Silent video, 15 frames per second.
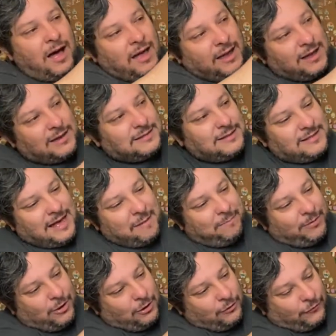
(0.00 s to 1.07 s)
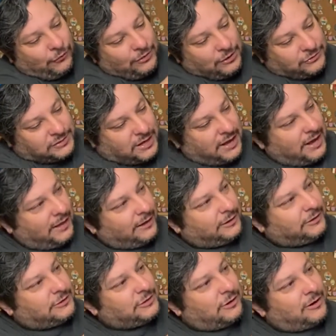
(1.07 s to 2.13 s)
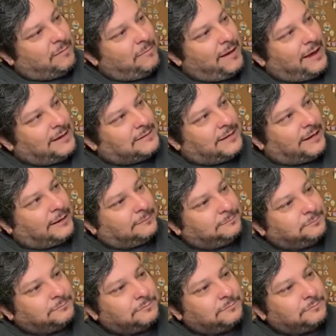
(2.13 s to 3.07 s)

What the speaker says: isn't that beautiful? Those colors are amazing.